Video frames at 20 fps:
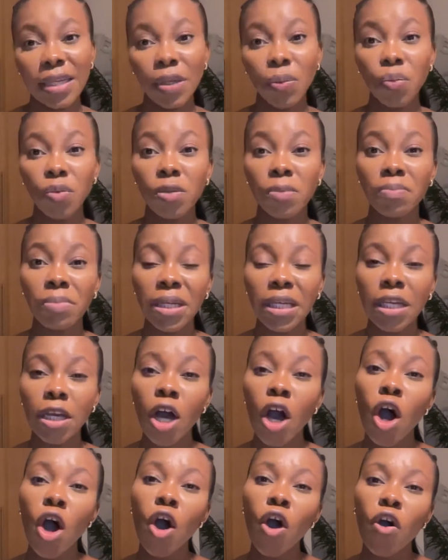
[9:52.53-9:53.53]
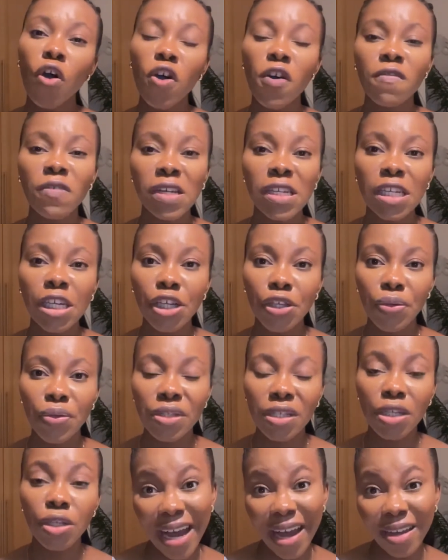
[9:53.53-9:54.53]
would be overly
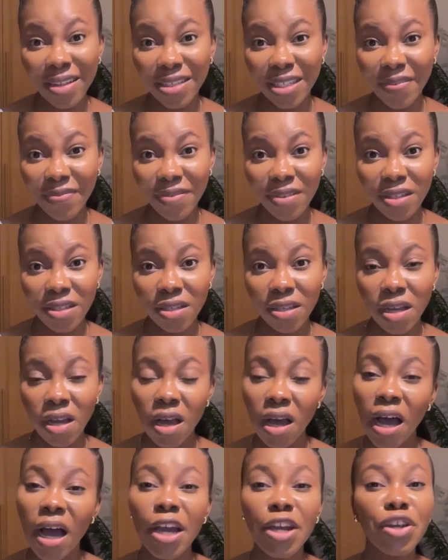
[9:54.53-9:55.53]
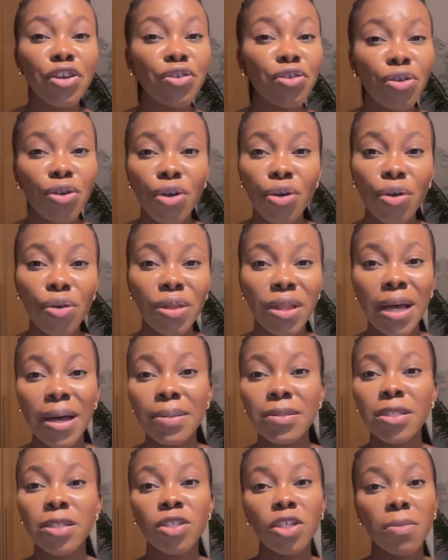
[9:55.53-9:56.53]
using actives. I know
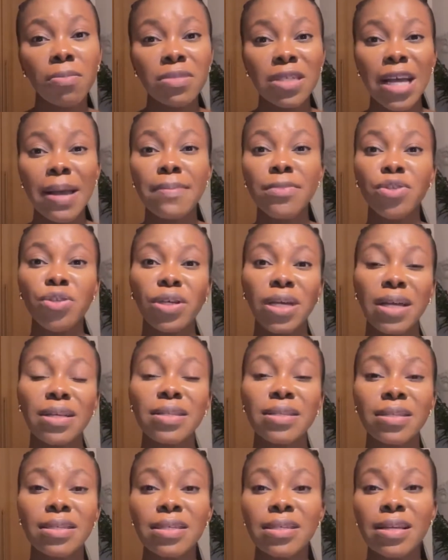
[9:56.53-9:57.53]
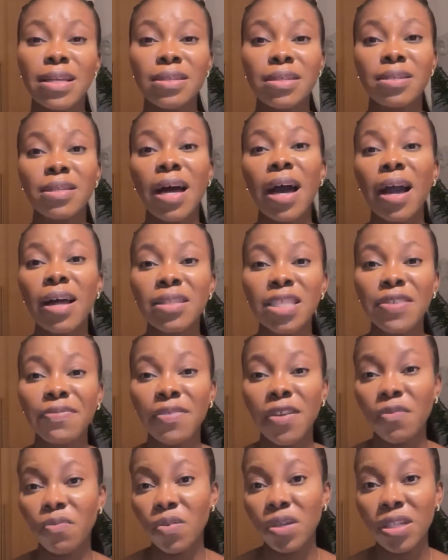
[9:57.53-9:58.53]
that sometimes you can see certain active
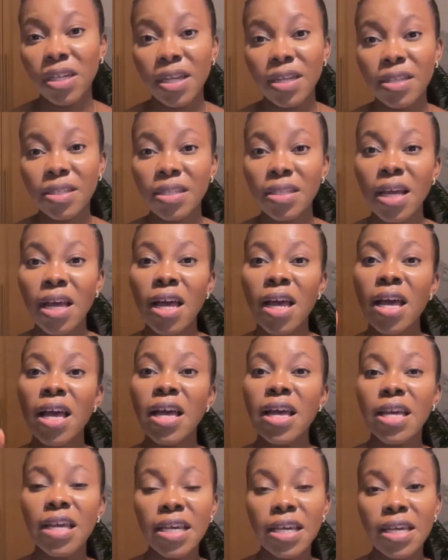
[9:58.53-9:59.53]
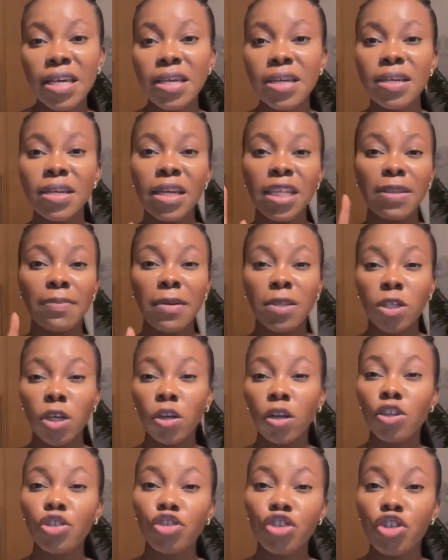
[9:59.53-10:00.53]
ingredients in a
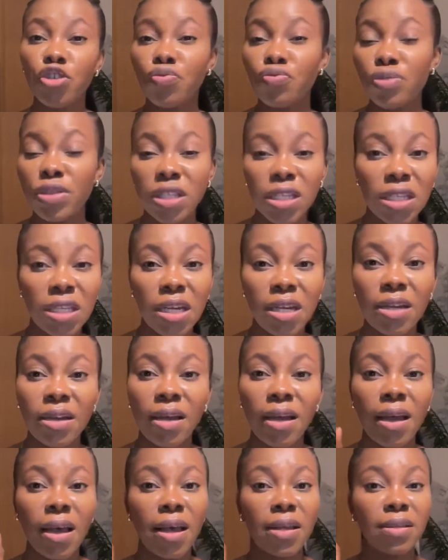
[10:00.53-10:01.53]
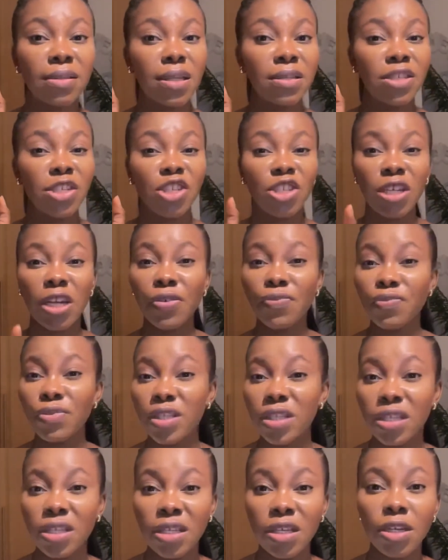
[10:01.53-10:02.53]
dermatologist routine, esthetician routine,